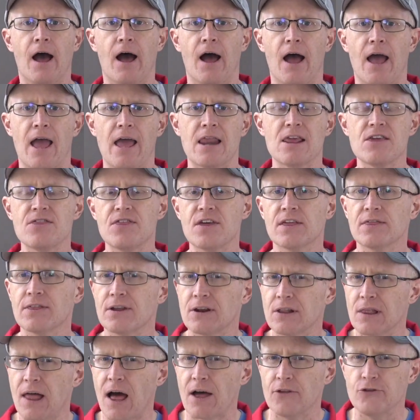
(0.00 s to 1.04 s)
anything
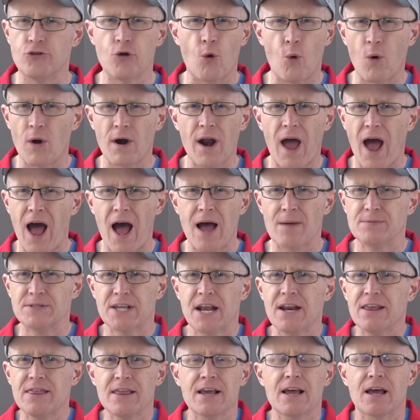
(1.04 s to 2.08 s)
that doorknobs,
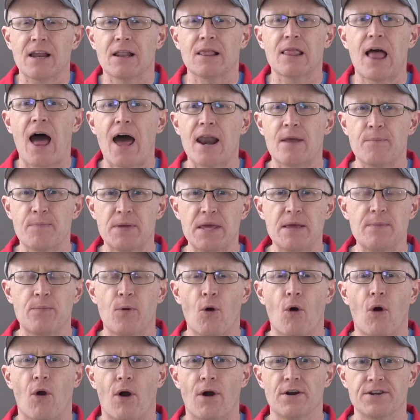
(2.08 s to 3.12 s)
anything that a lot of
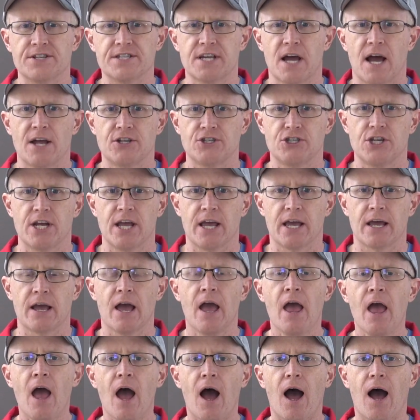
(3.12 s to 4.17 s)
people are touching.
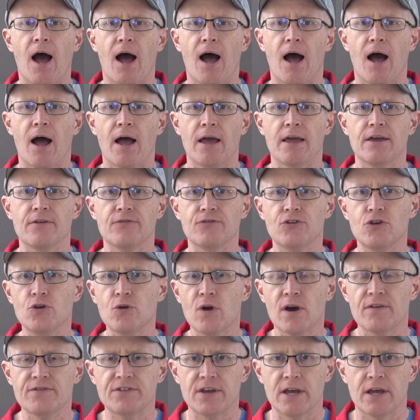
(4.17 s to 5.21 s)
If you
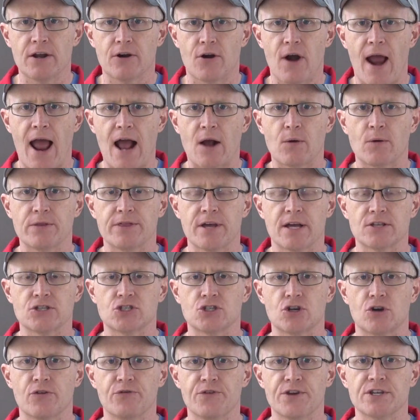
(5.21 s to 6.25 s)
have to interact with that
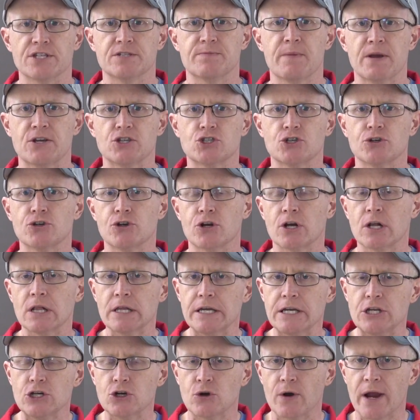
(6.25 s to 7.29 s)
surface, make sure you
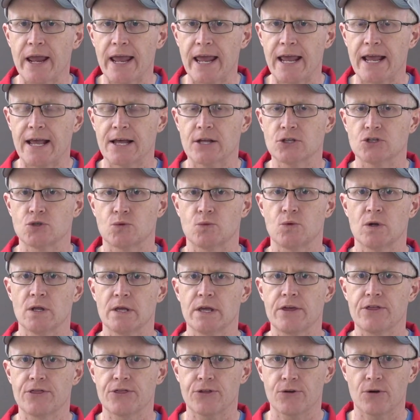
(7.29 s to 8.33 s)
clean your hands
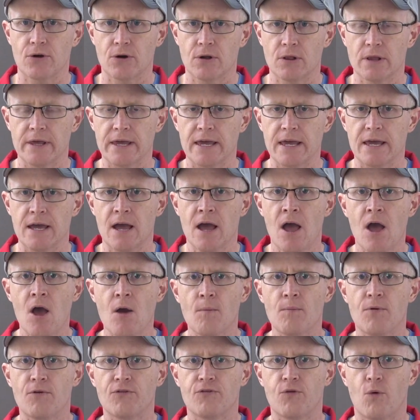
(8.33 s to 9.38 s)
really thoroughly
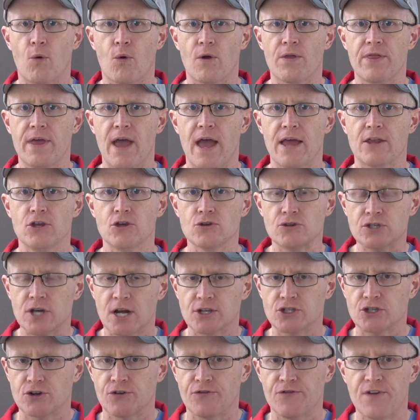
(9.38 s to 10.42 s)
before then you
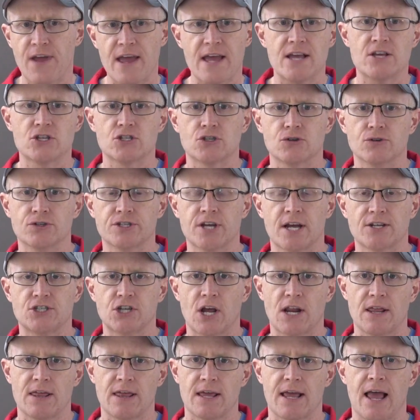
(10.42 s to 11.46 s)
touch your face or touch
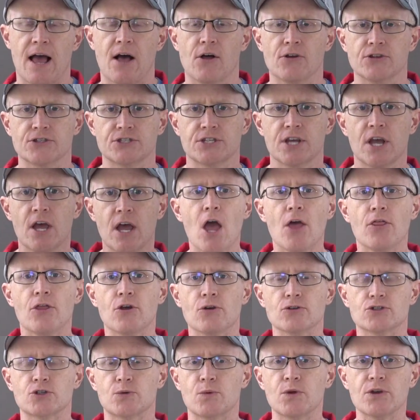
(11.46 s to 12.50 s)
anything else.
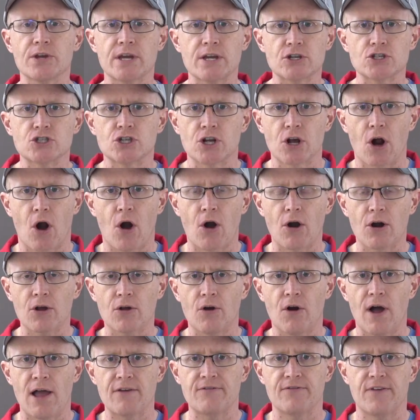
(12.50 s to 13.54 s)
There's a really interesting
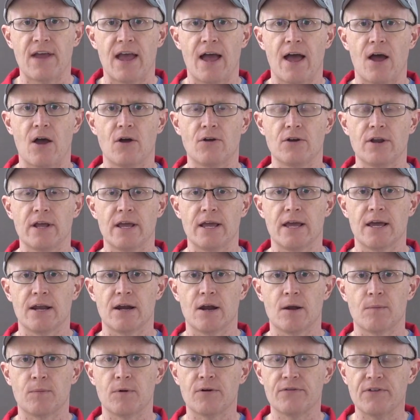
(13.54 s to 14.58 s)
article I found in
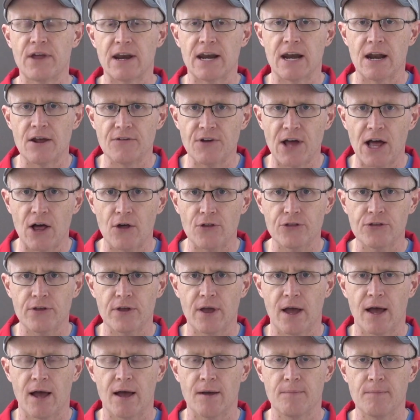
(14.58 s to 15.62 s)
a preventative health
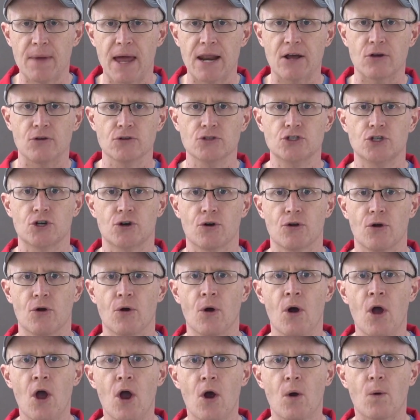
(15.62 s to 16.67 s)
medical
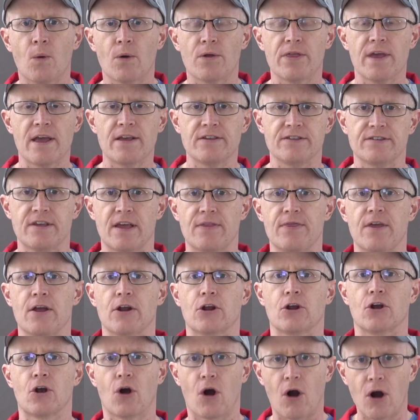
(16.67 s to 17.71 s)
journal where they said
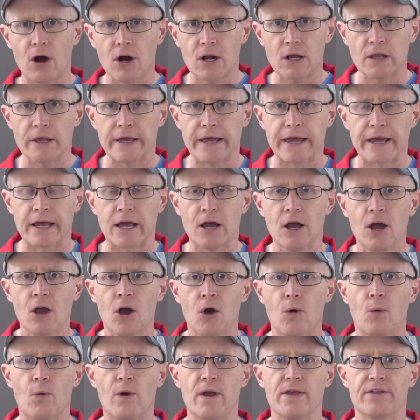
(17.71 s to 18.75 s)
that gargling
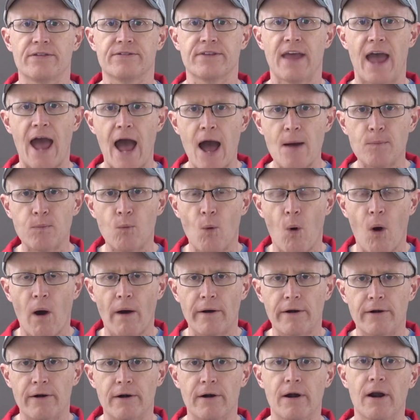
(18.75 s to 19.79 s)
with tap
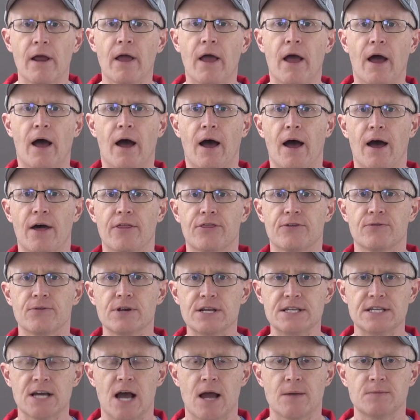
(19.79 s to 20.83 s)
water
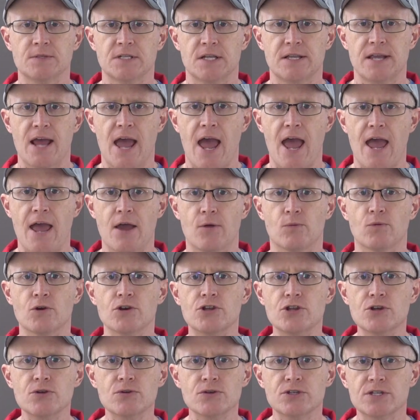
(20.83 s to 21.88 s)
3 times a day
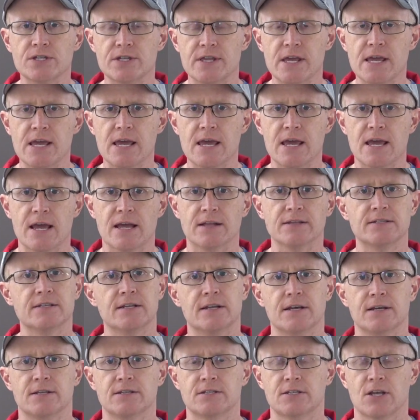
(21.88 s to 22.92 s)
reduced the
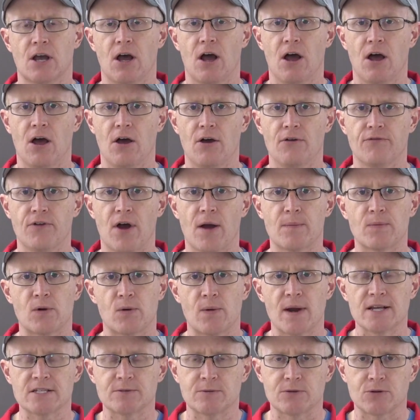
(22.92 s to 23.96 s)
incidence of upper
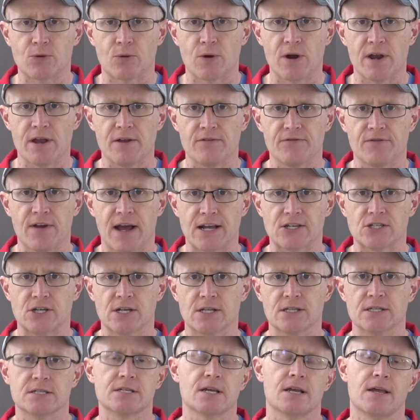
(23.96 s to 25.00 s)
respiratory
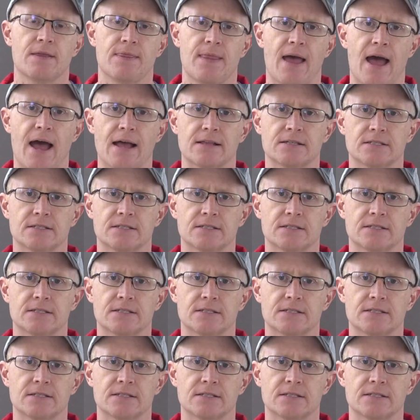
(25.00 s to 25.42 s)
infections in that